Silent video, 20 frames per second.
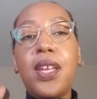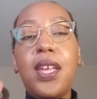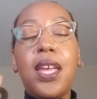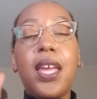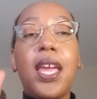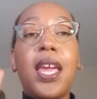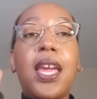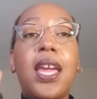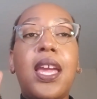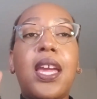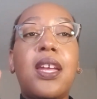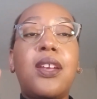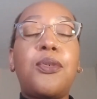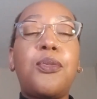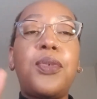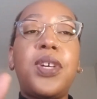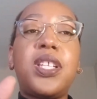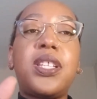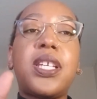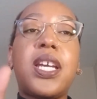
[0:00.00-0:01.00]
And
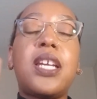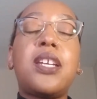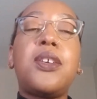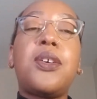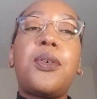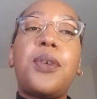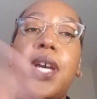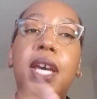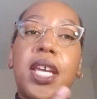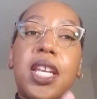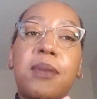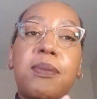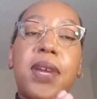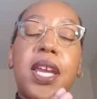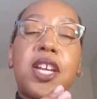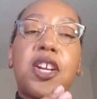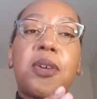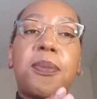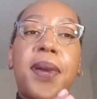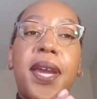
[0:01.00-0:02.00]
with that, you go ahead and
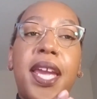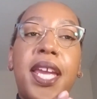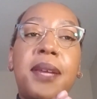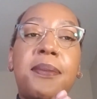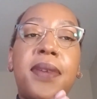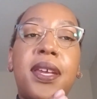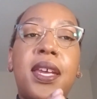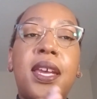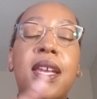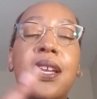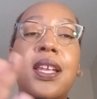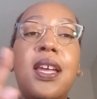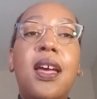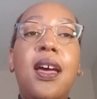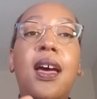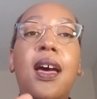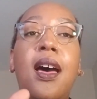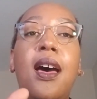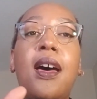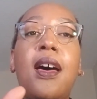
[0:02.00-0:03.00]
make your payment,
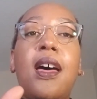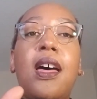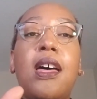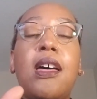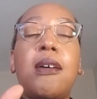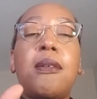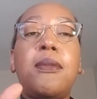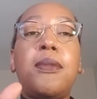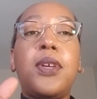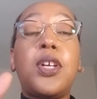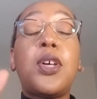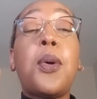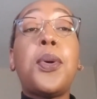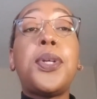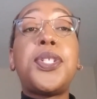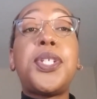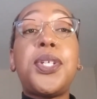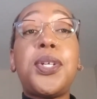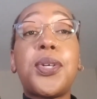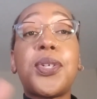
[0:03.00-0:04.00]
go
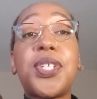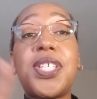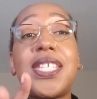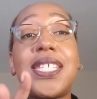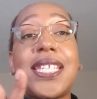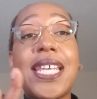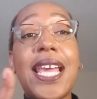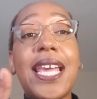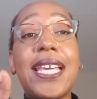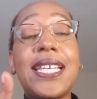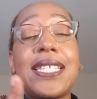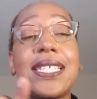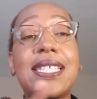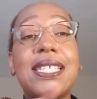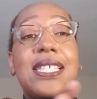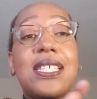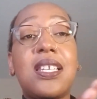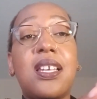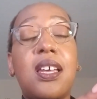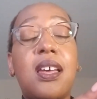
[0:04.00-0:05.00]
into your
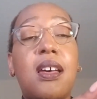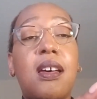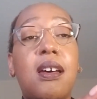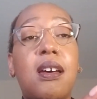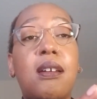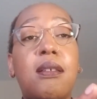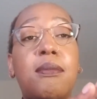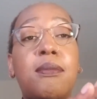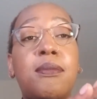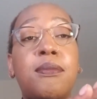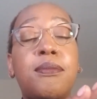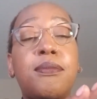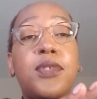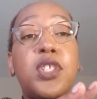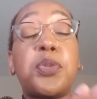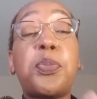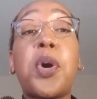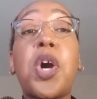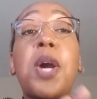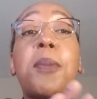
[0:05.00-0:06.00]
state's
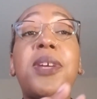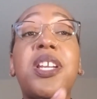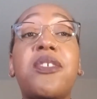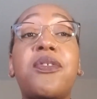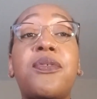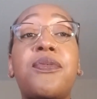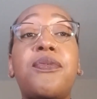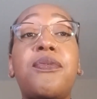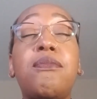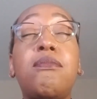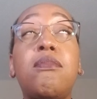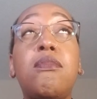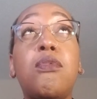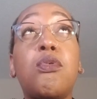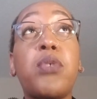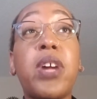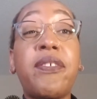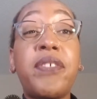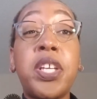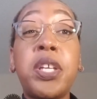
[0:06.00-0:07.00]
Department of
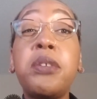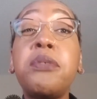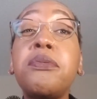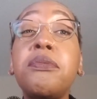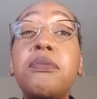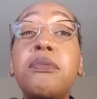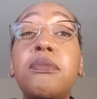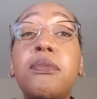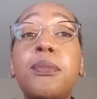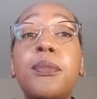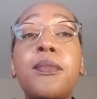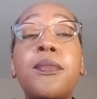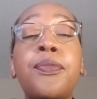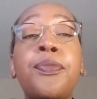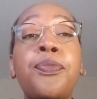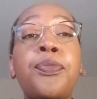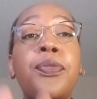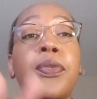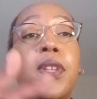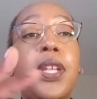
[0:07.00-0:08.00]
Revenue,
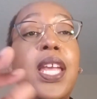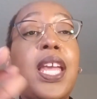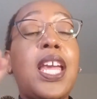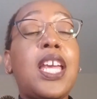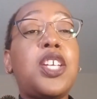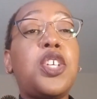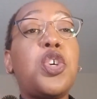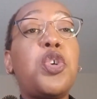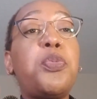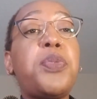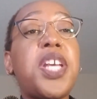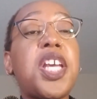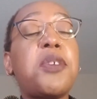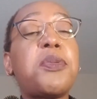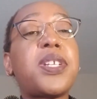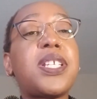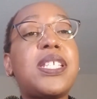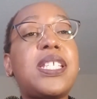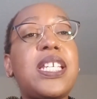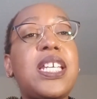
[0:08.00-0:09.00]
and you'll be able
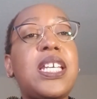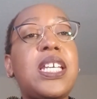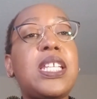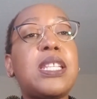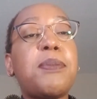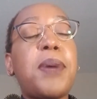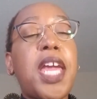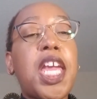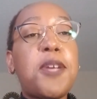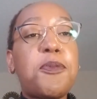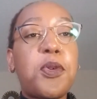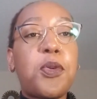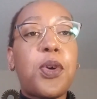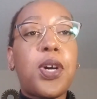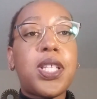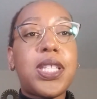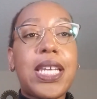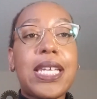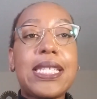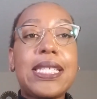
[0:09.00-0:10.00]
to see the
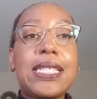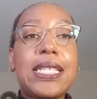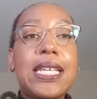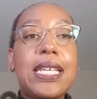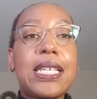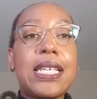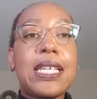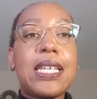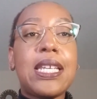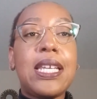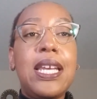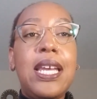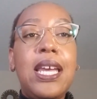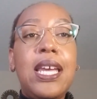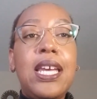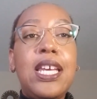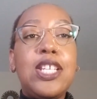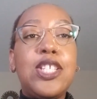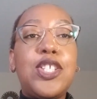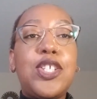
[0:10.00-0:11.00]
paperwork that's needed
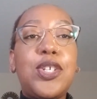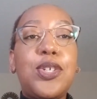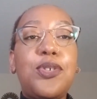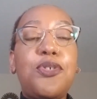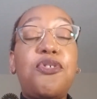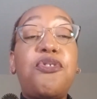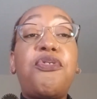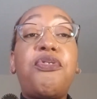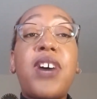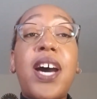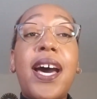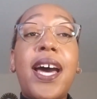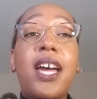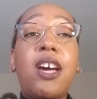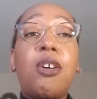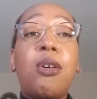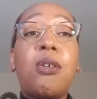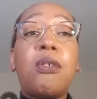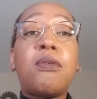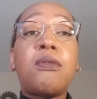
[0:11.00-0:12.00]
to
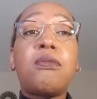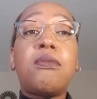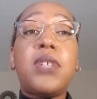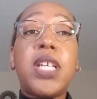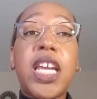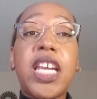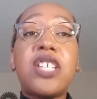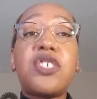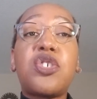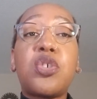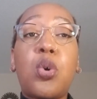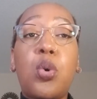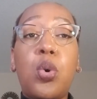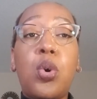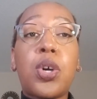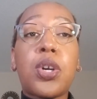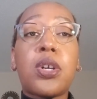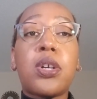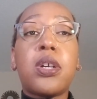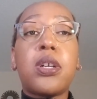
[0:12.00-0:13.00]
file each
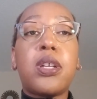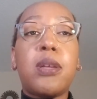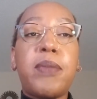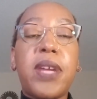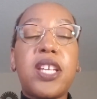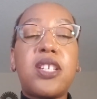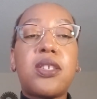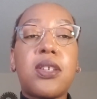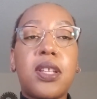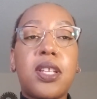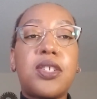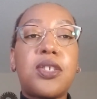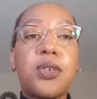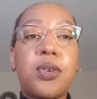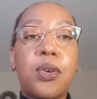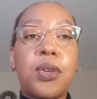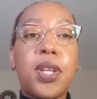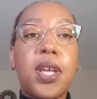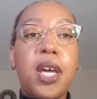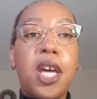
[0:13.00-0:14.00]
quarter to make sure that you're
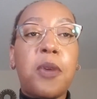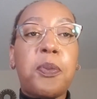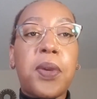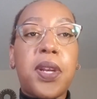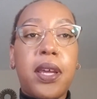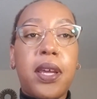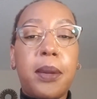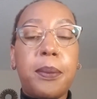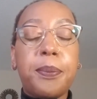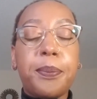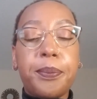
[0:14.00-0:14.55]
on the up and up.